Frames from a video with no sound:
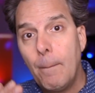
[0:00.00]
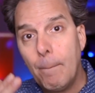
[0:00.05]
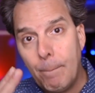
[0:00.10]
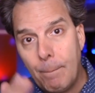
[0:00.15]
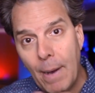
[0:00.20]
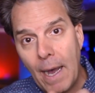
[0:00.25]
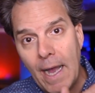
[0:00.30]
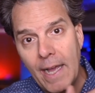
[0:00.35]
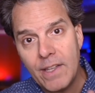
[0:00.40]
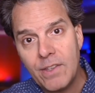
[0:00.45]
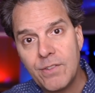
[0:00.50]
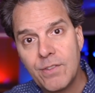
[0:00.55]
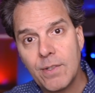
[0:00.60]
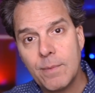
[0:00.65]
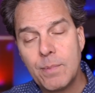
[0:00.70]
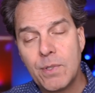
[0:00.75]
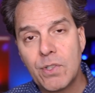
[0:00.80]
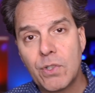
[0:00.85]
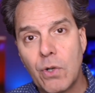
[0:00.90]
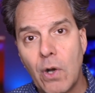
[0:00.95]
by
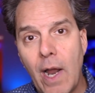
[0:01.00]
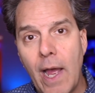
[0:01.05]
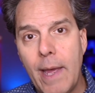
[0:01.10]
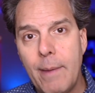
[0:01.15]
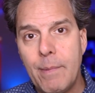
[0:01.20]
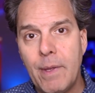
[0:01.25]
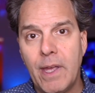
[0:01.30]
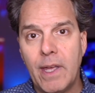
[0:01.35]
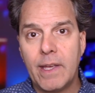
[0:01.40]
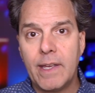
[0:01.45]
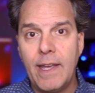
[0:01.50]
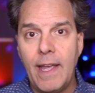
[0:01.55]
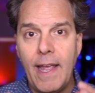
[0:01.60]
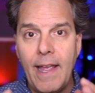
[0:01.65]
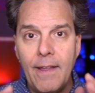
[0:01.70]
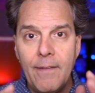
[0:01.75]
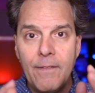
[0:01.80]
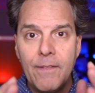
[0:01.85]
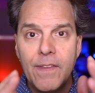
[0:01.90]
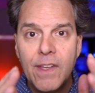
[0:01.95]
subscribing.
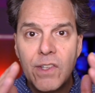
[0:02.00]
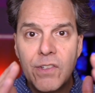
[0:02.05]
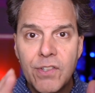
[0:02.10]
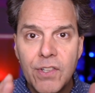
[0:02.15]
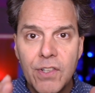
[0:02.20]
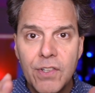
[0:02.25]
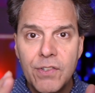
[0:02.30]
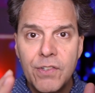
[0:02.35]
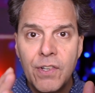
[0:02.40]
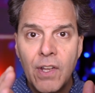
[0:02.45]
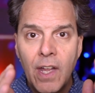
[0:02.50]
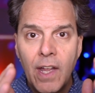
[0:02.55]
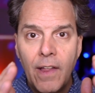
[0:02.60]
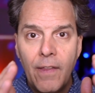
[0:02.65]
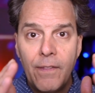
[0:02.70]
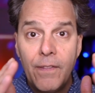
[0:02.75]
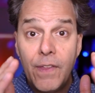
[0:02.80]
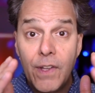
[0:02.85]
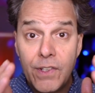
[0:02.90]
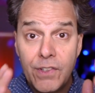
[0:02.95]
And this is
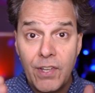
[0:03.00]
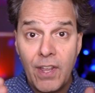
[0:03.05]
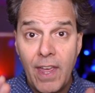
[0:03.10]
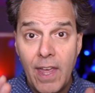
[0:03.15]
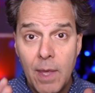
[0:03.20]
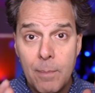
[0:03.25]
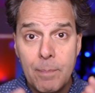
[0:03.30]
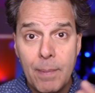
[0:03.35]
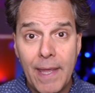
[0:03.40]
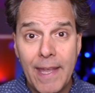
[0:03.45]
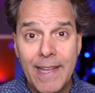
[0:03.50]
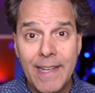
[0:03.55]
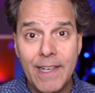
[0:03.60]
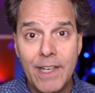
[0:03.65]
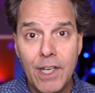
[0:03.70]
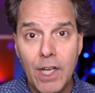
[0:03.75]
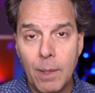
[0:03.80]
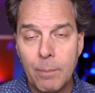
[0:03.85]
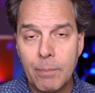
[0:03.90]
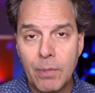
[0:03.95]
the tip
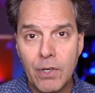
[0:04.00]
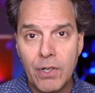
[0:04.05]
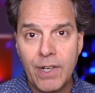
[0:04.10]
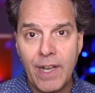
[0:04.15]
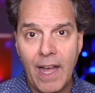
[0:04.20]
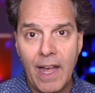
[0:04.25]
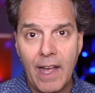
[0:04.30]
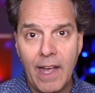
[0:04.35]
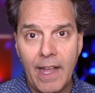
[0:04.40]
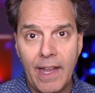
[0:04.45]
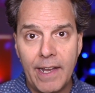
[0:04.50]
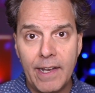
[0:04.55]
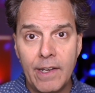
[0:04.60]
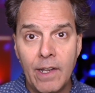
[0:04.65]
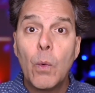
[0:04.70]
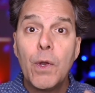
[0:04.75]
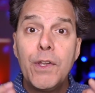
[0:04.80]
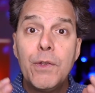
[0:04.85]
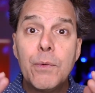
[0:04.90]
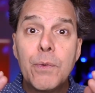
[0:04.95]
in number 9.
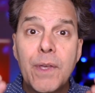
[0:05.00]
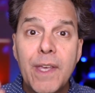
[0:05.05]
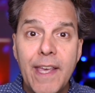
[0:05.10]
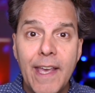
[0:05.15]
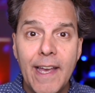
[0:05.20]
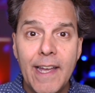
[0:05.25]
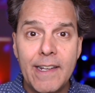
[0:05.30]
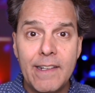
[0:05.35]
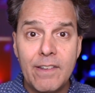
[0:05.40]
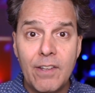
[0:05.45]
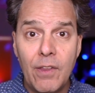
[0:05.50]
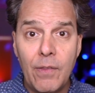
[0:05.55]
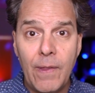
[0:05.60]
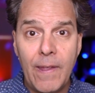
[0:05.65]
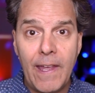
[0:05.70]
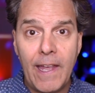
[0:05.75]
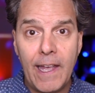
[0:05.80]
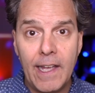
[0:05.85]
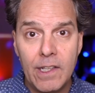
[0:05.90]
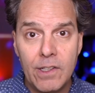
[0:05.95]
When you get to
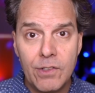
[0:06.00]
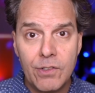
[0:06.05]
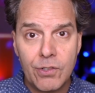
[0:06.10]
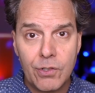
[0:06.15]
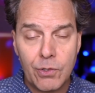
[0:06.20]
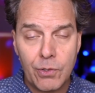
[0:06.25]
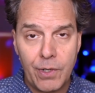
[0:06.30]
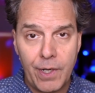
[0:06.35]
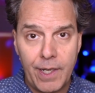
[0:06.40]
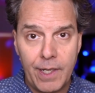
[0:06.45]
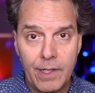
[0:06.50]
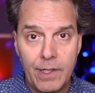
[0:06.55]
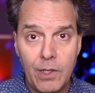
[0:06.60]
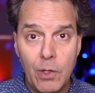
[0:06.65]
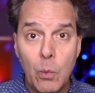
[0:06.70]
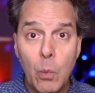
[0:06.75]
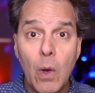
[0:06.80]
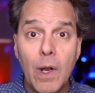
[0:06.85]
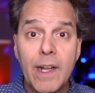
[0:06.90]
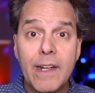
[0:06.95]
the end screen,
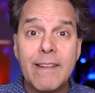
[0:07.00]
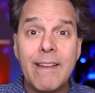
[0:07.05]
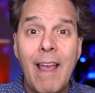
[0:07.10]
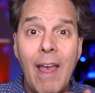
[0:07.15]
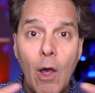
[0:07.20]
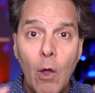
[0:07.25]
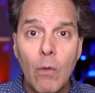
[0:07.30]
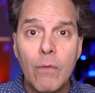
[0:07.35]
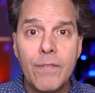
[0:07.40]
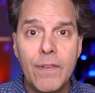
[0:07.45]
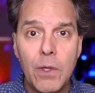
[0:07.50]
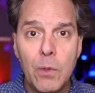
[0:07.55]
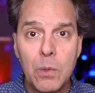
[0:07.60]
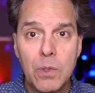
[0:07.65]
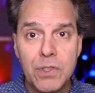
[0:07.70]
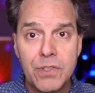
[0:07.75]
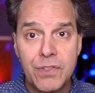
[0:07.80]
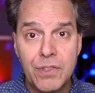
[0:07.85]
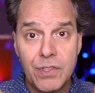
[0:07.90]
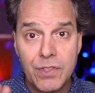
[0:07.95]
you want to tell
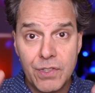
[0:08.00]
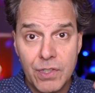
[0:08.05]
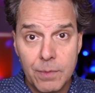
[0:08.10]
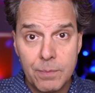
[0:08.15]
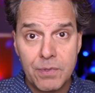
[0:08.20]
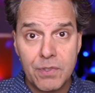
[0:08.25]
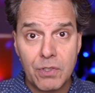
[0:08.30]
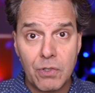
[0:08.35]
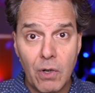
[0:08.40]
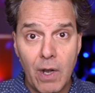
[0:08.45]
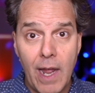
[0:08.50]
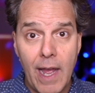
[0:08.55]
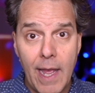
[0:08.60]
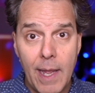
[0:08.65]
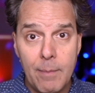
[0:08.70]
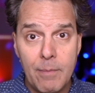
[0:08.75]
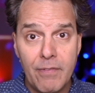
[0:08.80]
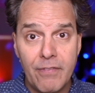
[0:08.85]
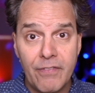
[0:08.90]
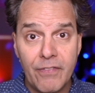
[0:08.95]
viewers to
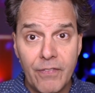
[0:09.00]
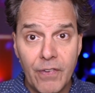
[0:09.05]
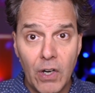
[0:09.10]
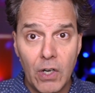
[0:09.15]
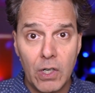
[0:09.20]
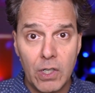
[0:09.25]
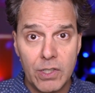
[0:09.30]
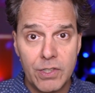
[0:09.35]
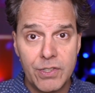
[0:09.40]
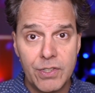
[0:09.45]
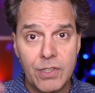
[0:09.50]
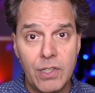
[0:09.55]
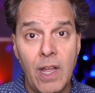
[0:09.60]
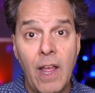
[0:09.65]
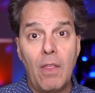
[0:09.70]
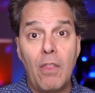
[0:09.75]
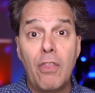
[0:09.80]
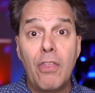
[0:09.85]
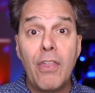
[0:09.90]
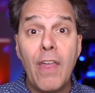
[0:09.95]
subscribe first.
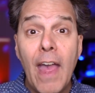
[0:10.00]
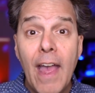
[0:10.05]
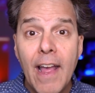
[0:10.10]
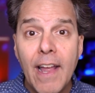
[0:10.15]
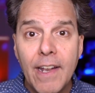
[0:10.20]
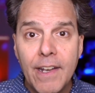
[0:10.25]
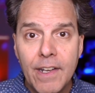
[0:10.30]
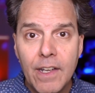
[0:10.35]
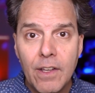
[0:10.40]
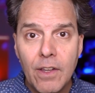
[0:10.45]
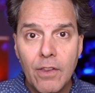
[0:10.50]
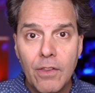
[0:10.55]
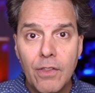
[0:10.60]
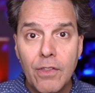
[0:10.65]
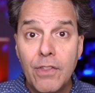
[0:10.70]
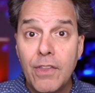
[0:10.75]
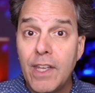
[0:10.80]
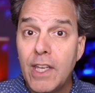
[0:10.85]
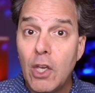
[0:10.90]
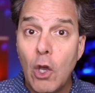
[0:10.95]
Then
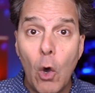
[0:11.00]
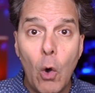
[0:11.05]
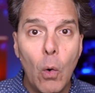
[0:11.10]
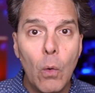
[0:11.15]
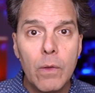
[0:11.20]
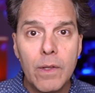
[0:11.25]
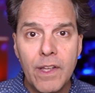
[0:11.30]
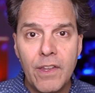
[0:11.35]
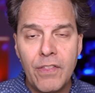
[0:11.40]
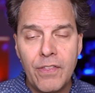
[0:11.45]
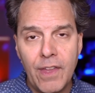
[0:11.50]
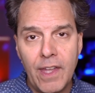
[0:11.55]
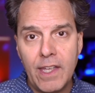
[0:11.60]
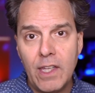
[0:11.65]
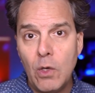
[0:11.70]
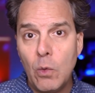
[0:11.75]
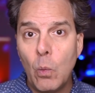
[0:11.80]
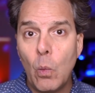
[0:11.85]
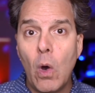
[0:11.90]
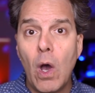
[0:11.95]
the only
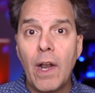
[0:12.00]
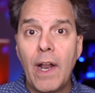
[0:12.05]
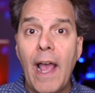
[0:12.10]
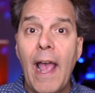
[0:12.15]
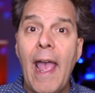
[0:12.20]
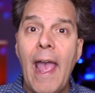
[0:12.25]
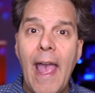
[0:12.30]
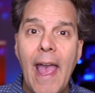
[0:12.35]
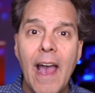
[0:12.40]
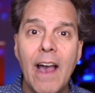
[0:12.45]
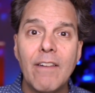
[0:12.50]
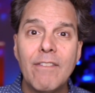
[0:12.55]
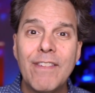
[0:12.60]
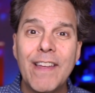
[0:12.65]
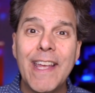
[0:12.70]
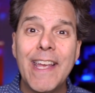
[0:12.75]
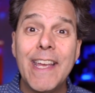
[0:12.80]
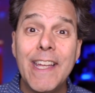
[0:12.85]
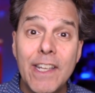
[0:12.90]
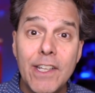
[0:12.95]
thing you want to have
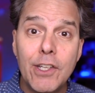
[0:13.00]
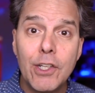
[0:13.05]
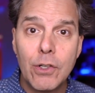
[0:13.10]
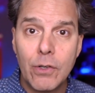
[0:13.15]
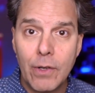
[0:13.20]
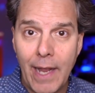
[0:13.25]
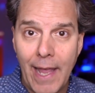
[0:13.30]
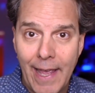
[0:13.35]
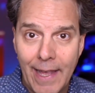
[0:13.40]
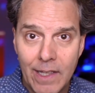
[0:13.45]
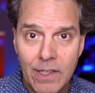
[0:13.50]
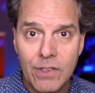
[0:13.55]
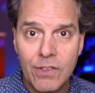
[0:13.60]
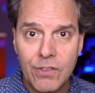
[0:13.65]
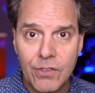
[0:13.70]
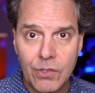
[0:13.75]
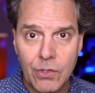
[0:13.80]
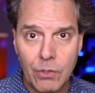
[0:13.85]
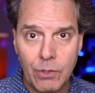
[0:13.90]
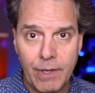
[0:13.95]
in your end
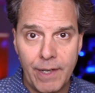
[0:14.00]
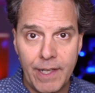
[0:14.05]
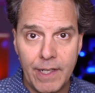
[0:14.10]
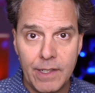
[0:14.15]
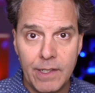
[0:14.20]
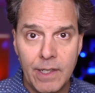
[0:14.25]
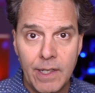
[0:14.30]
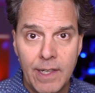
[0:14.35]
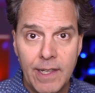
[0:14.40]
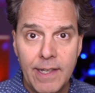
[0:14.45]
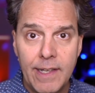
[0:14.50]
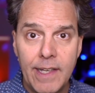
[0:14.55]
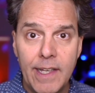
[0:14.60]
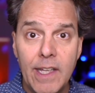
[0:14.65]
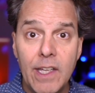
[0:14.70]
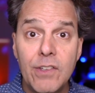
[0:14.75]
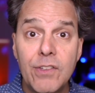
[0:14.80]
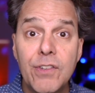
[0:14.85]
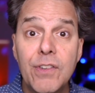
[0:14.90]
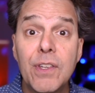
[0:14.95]
screen
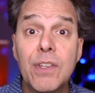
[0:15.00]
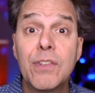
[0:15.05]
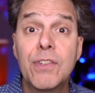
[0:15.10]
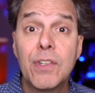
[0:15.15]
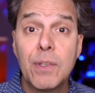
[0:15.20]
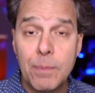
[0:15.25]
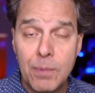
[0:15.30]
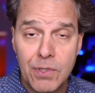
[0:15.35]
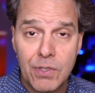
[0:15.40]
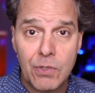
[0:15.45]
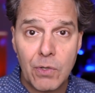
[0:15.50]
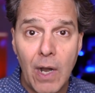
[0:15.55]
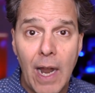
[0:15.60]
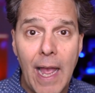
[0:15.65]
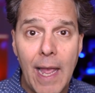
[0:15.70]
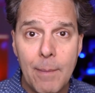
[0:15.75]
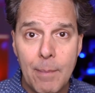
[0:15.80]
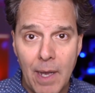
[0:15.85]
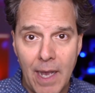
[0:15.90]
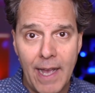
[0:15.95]
is the
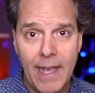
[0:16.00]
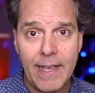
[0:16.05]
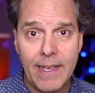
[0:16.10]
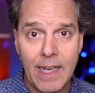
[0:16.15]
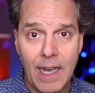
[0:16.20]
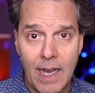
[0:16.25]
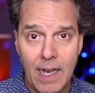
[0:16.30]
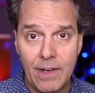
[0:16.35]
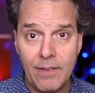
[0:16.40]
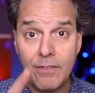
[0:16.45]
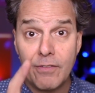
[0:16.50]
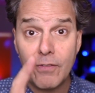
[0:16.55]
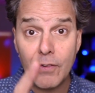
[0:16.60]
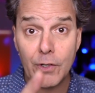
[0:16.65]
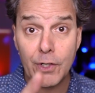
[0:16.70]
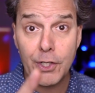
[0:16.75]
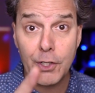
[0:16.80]
subscribe icon for